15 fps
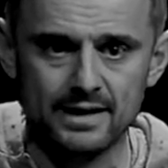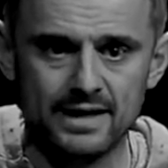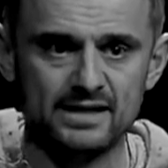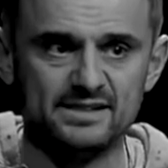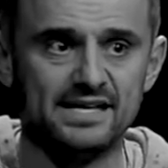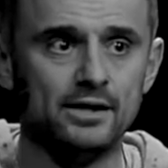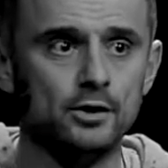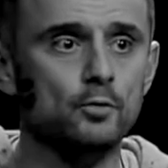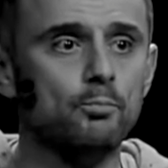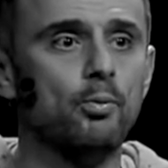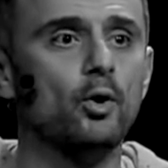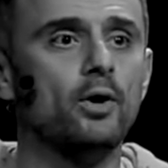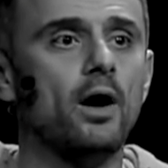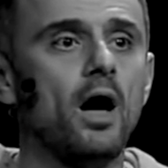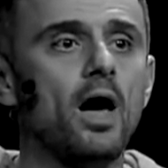is that you
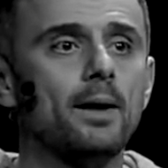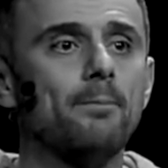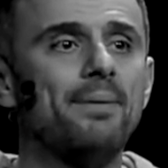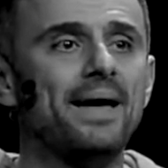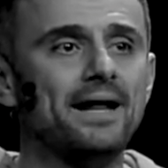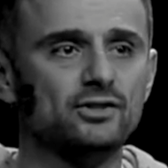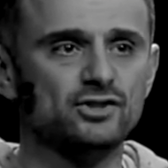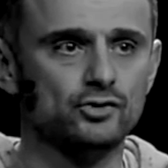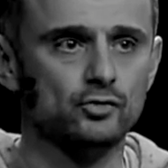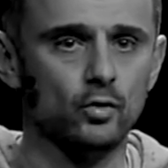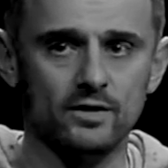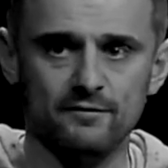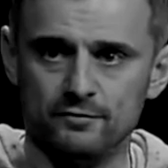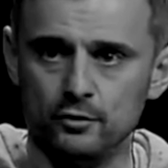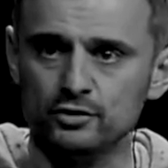put on a
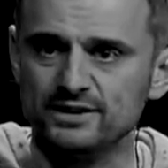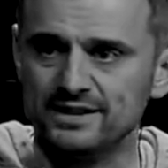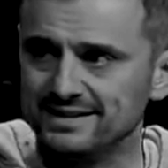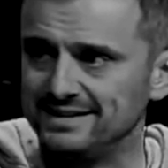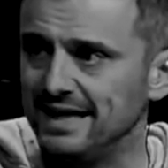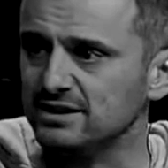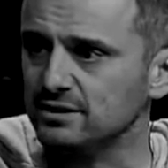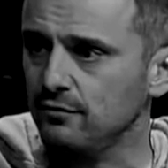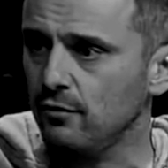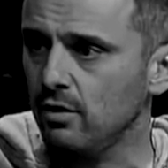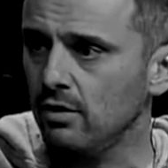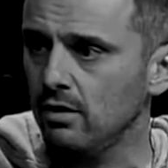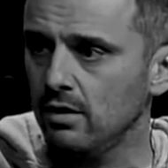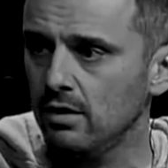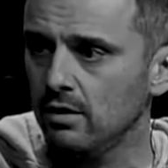pedestal, if you're
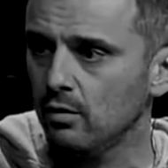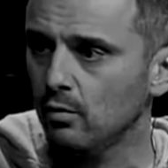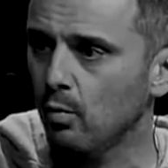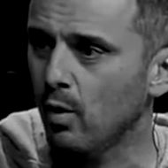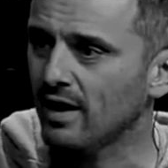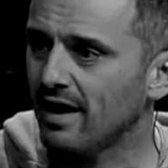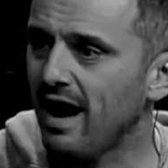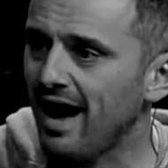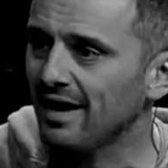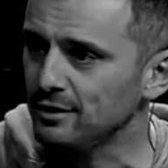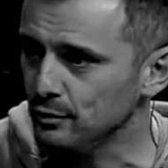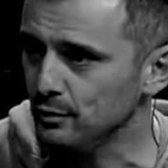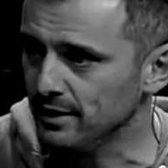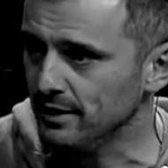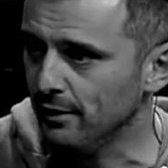successful, what got
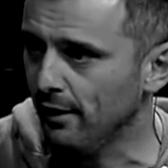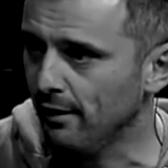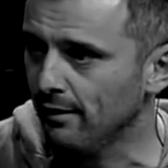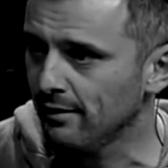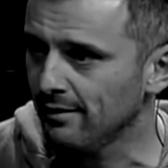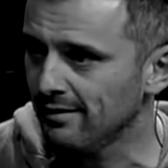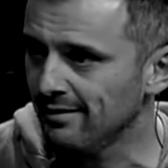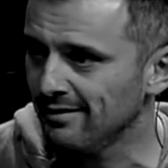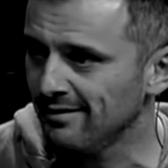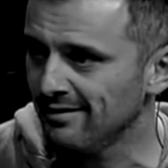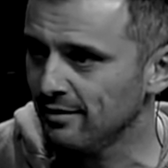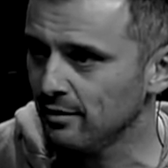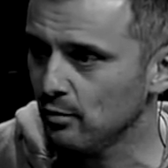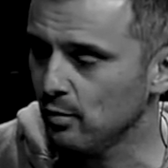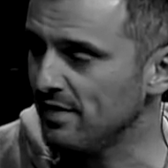you here,
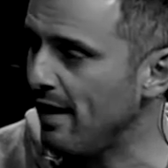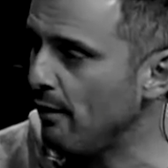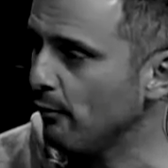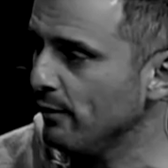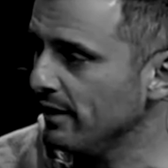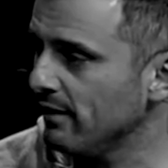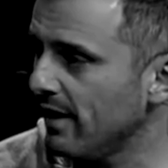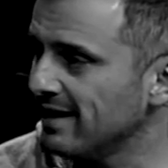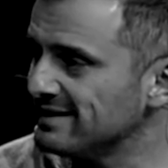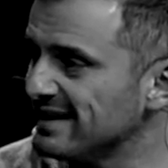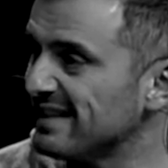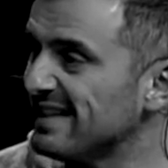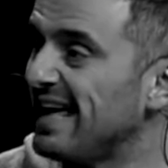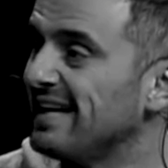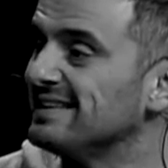without
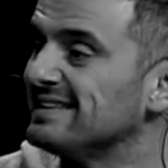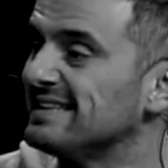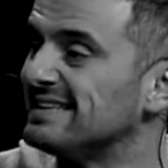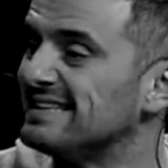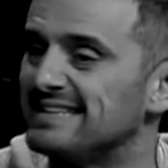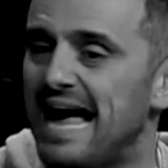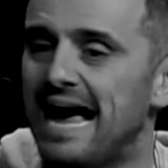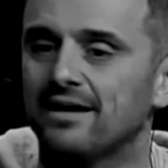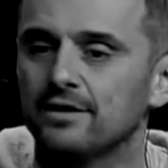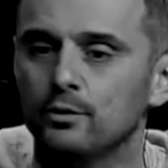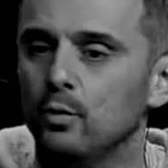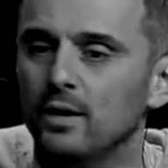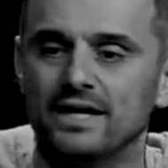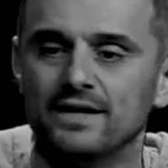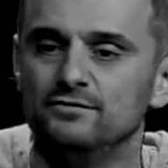realizing that is exactly
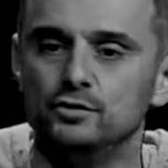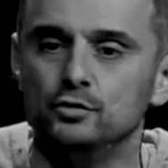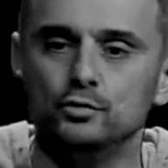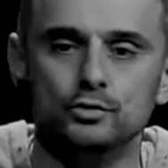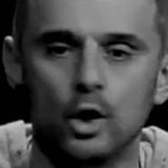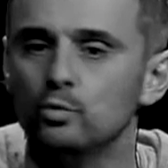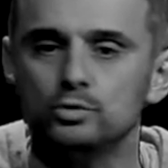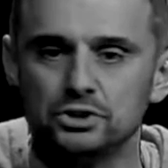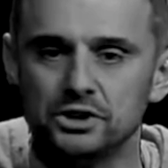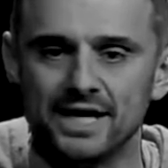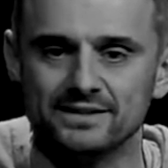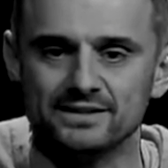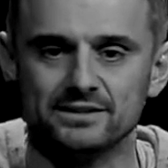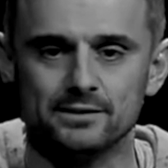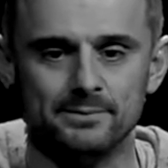what gives you no
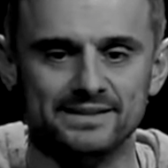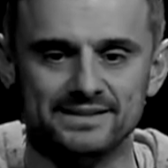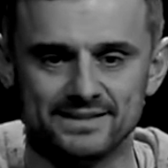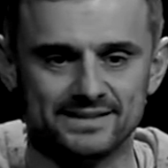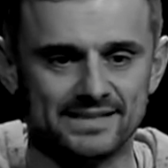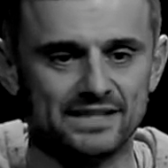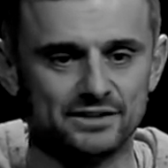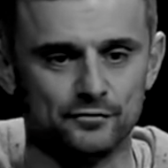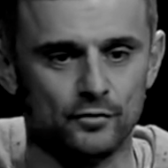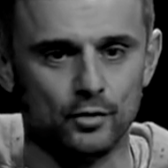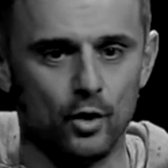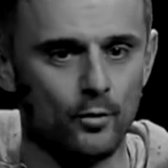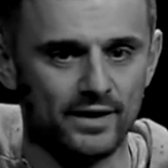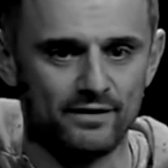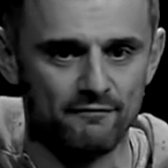chance to be successful
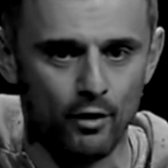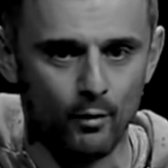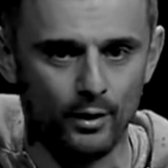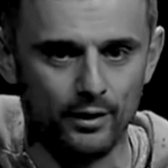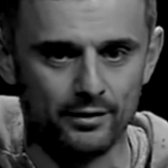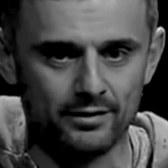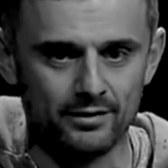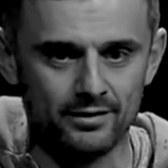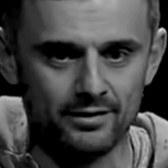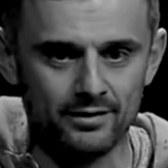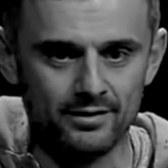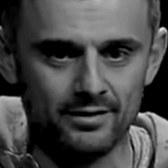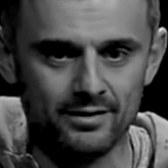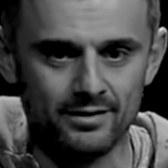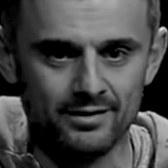going forward.
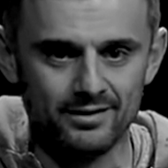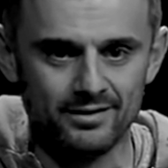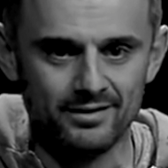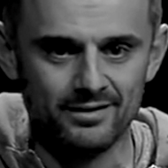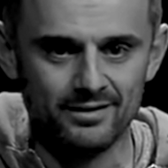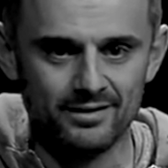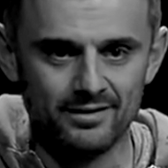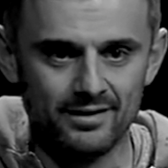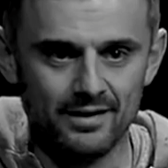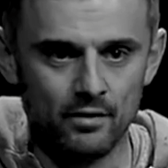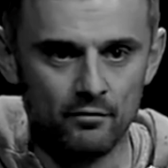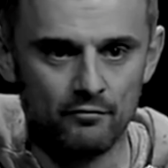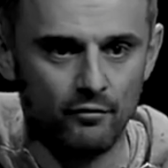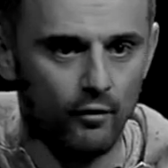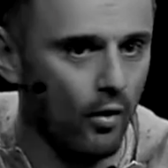
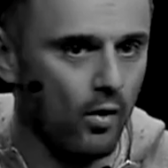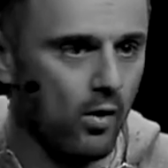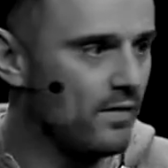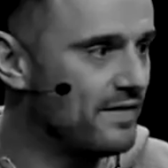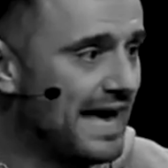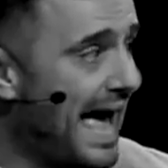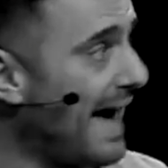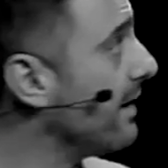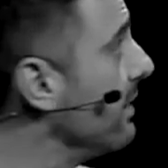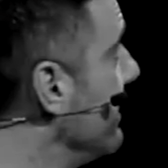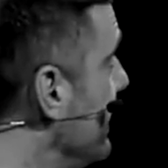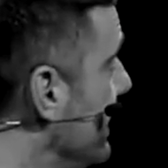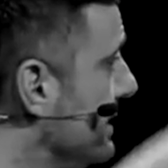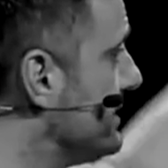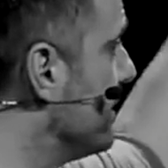For all the
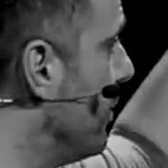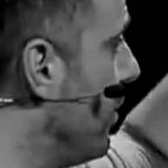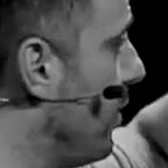accolades and